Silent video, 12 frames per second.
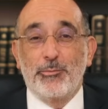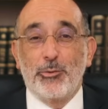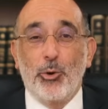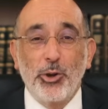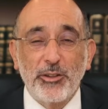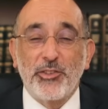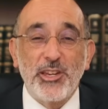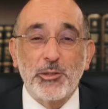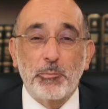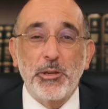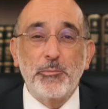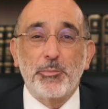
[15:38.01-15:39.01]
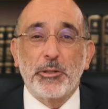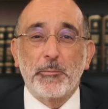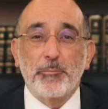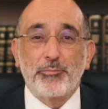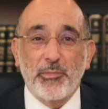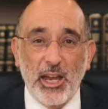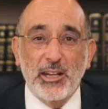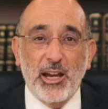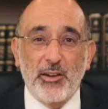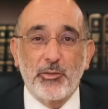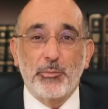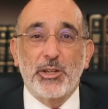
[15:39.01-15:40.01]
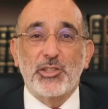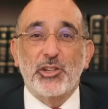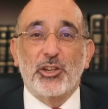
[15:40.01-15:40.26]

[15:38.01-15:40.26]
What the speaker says: All of these people and governments